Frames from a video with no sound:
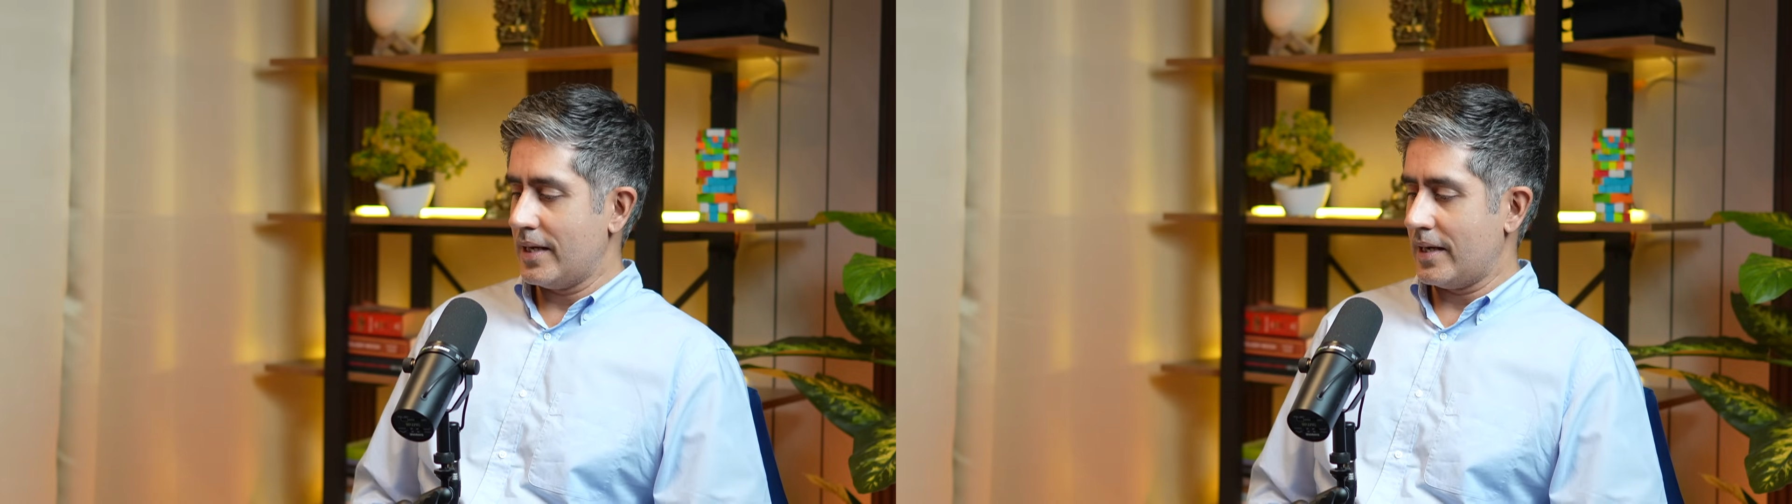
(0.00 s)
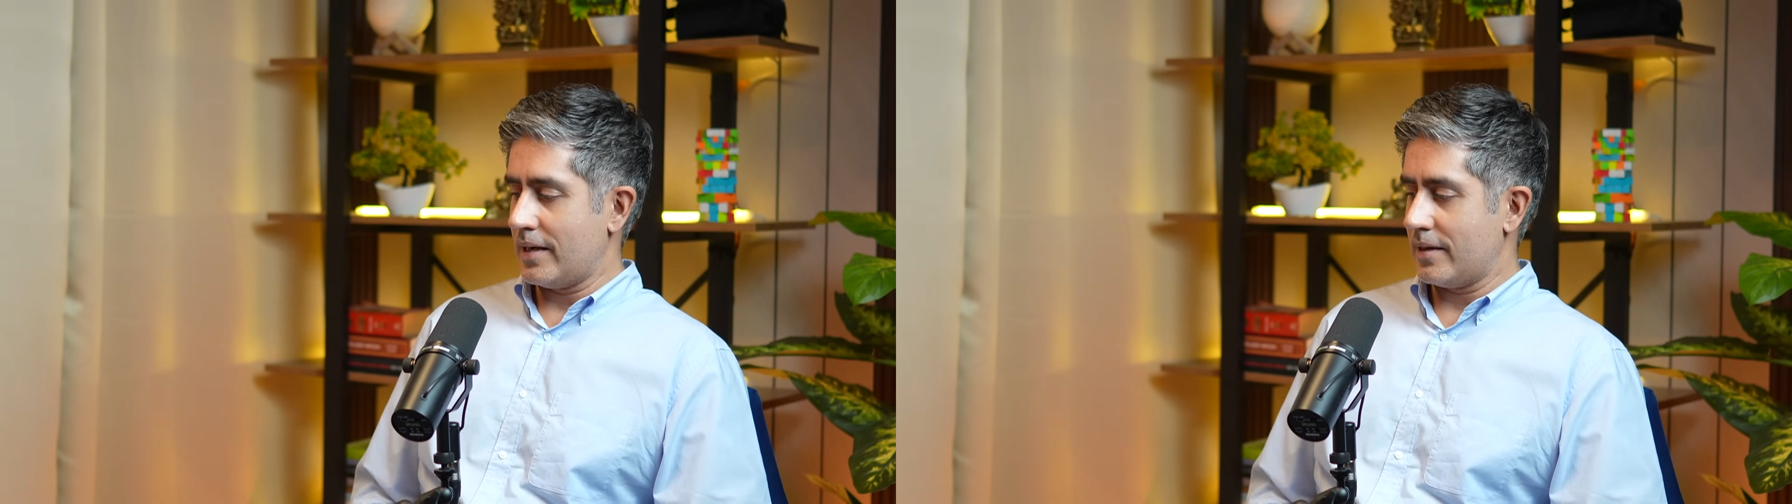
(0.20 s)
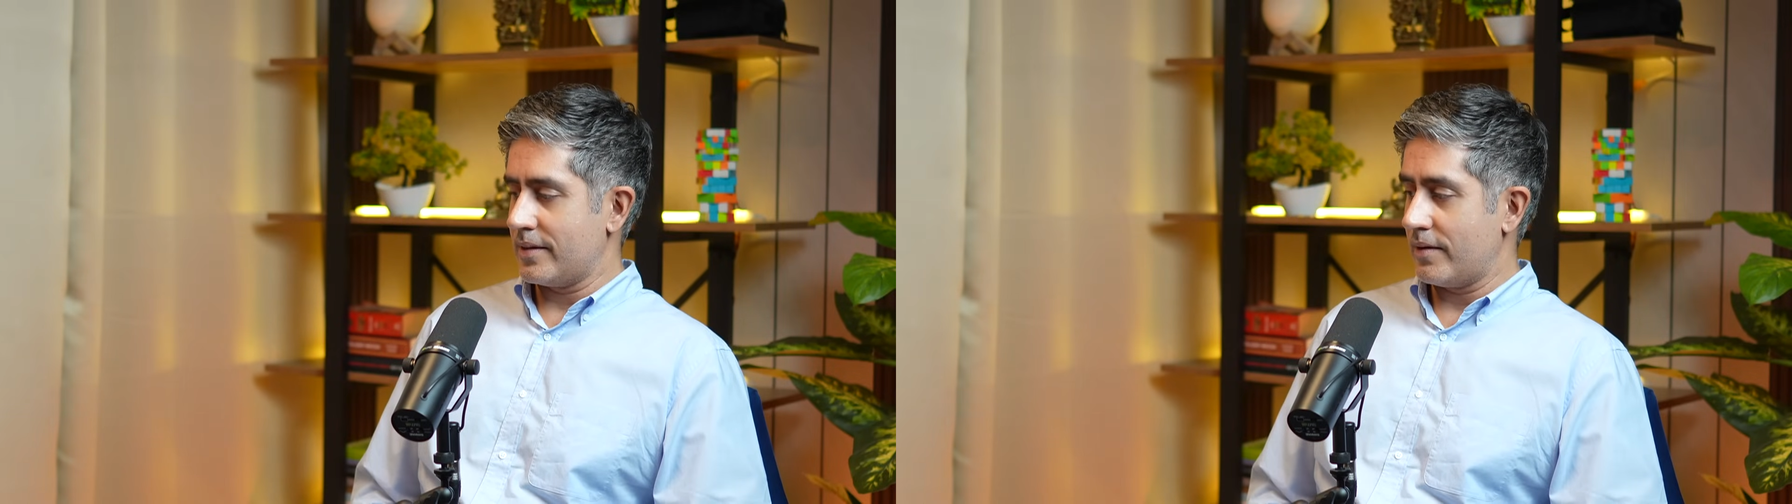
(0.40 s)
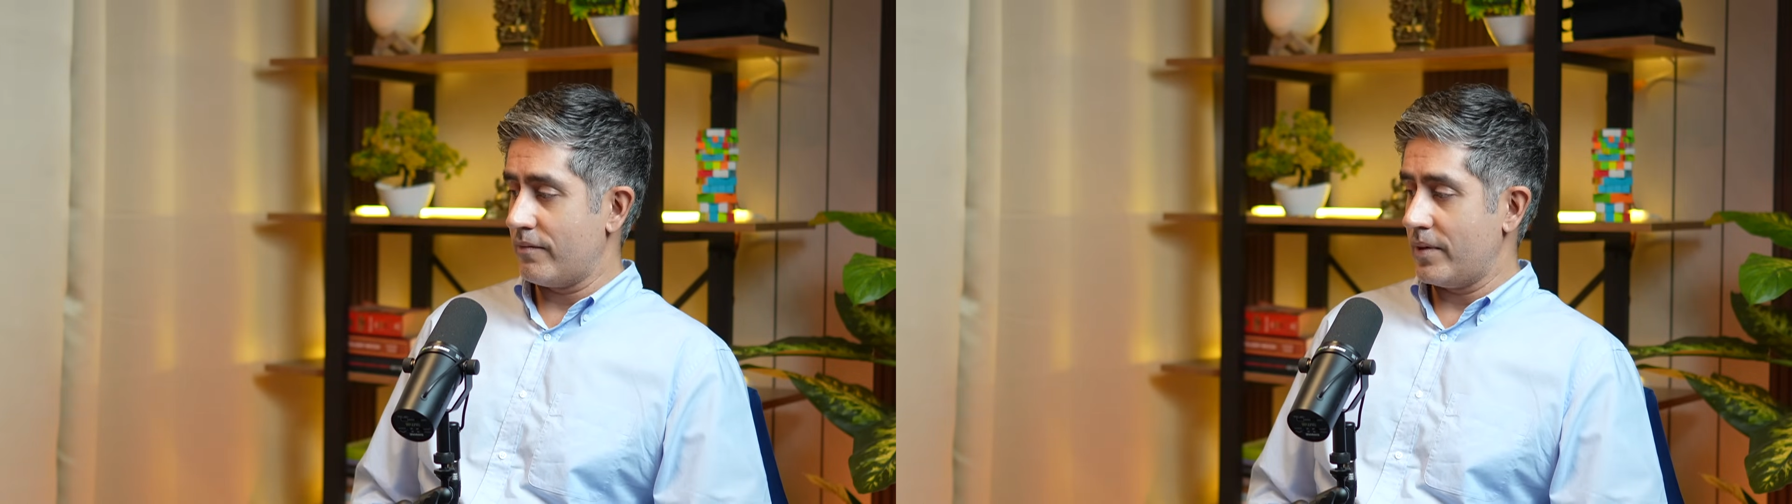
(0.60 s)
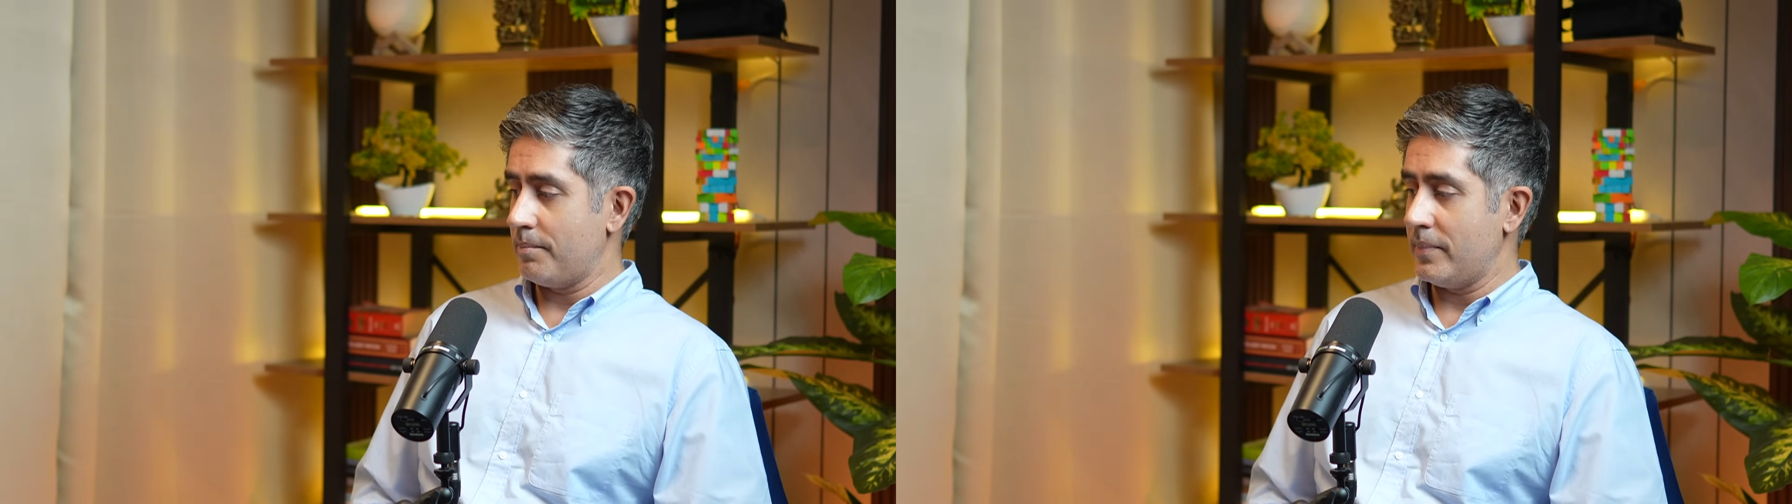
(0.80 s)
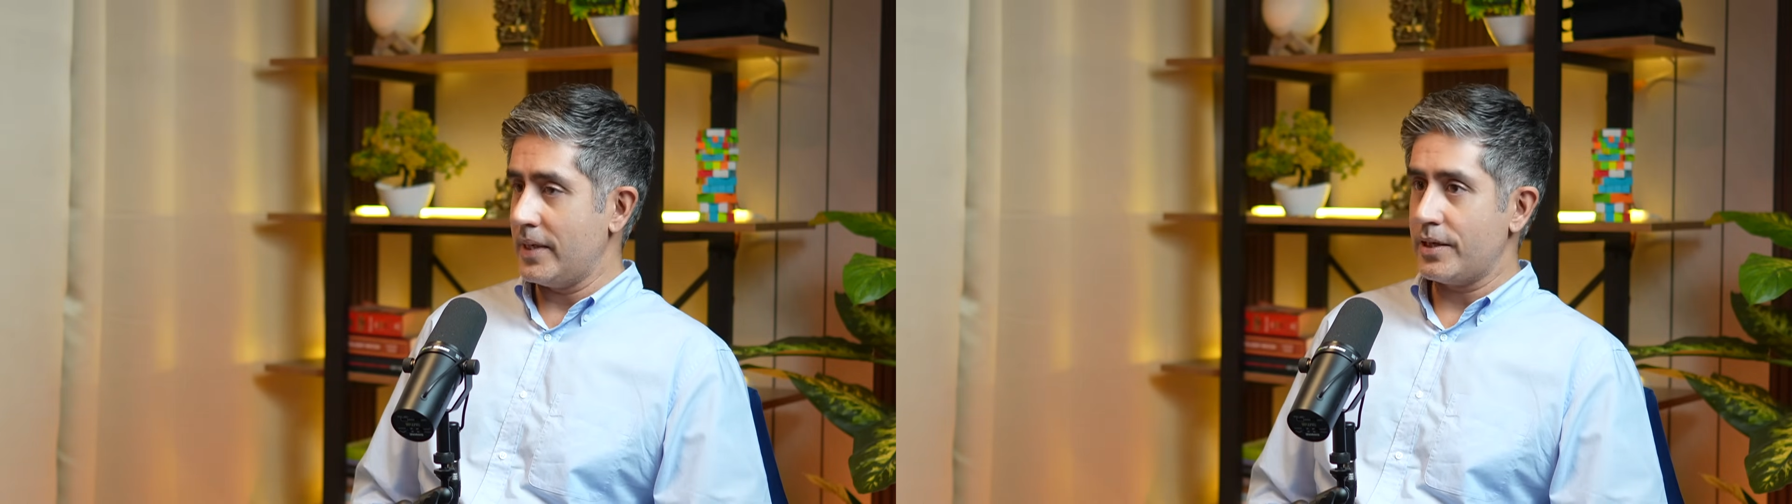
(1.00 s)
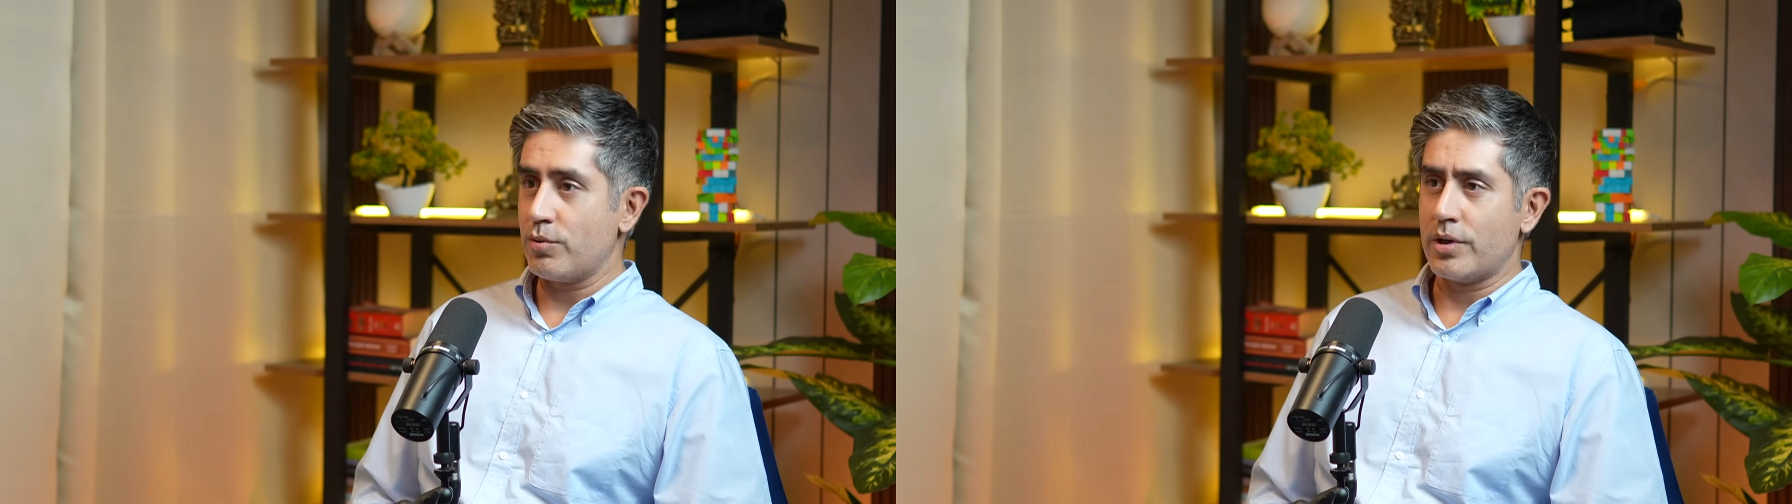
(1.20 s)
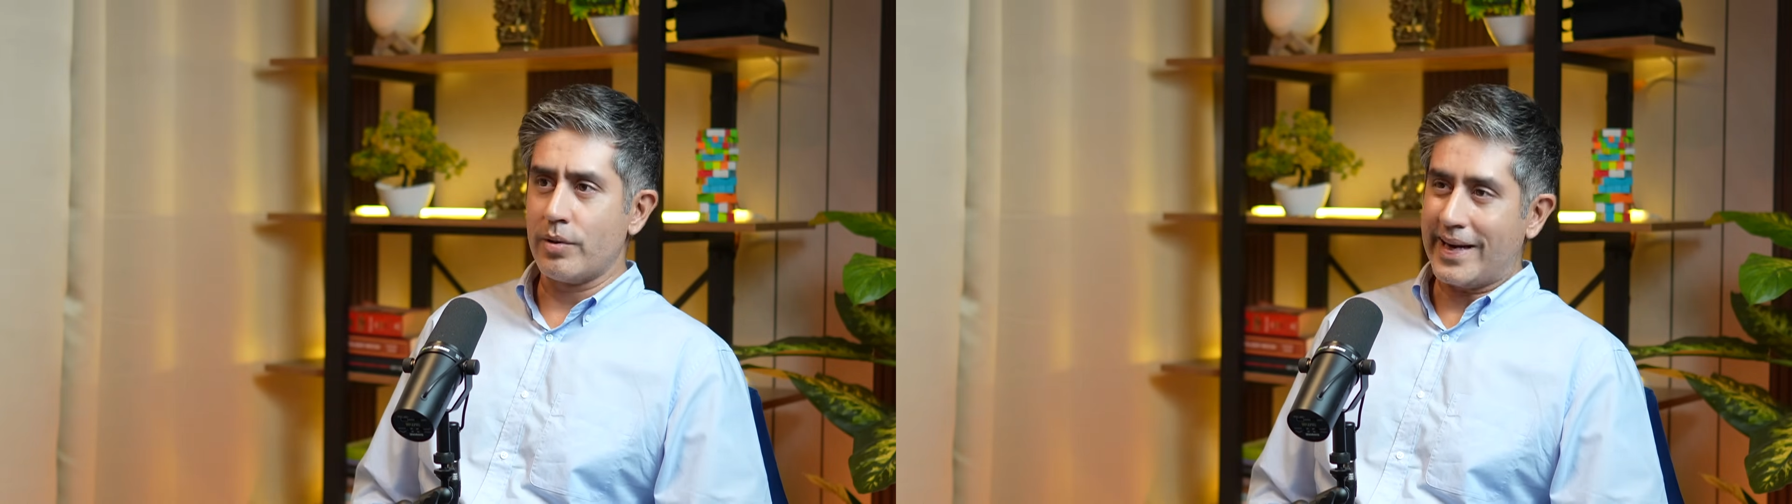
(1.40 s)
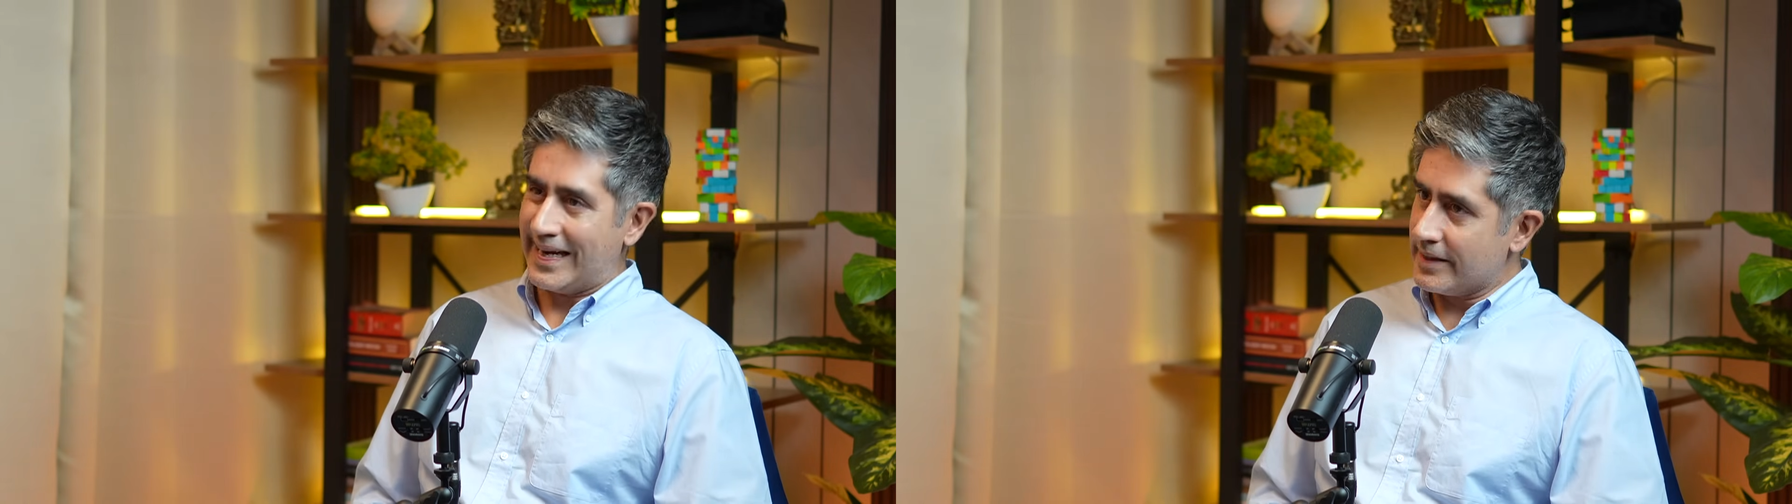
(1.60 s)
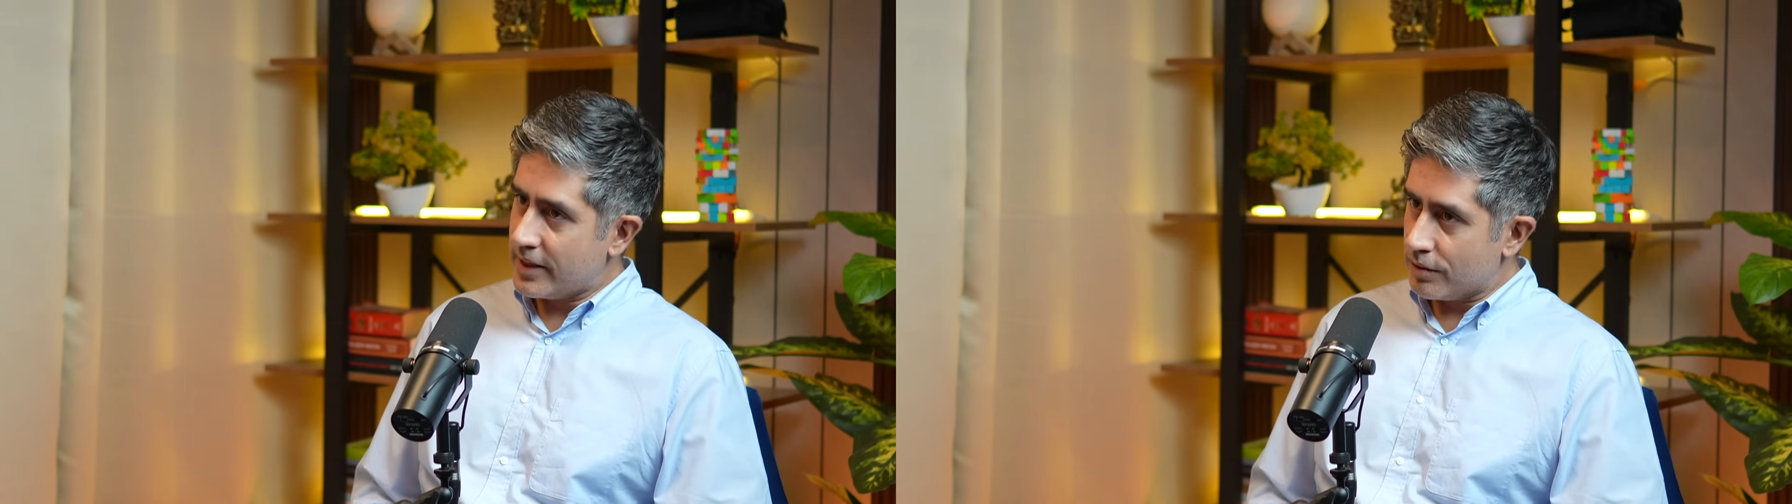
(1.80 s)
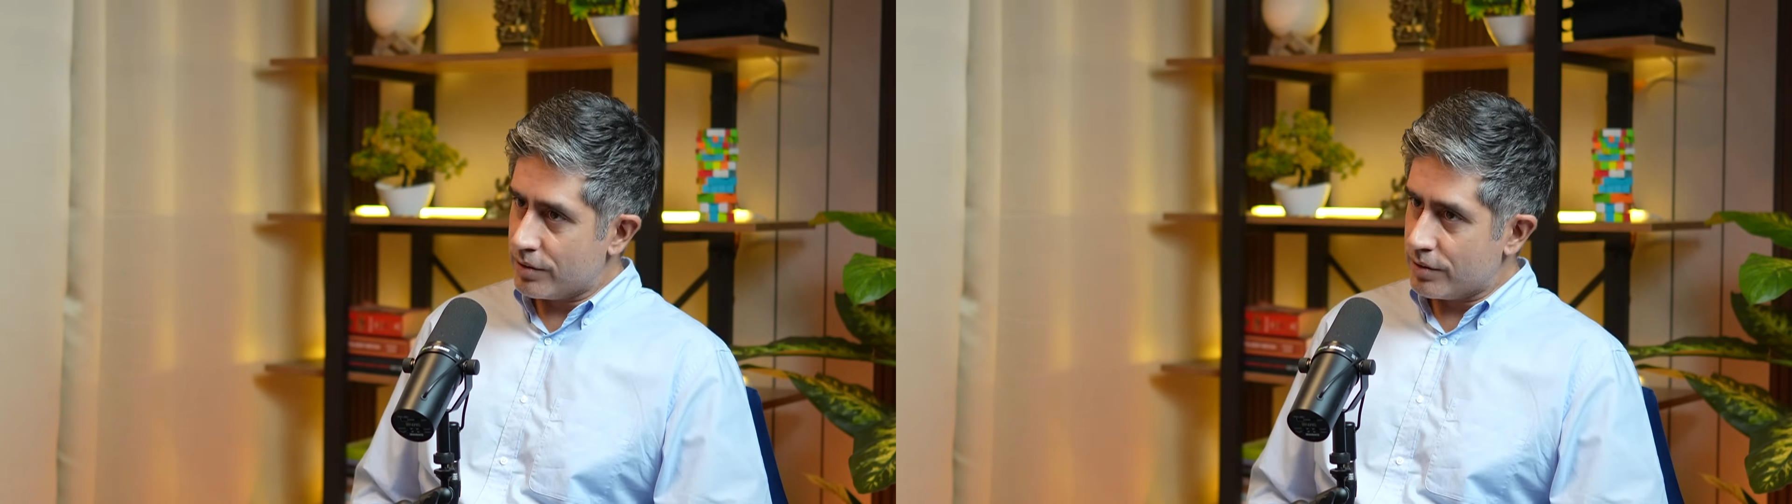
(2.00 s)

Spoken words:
that we meet who are doing anything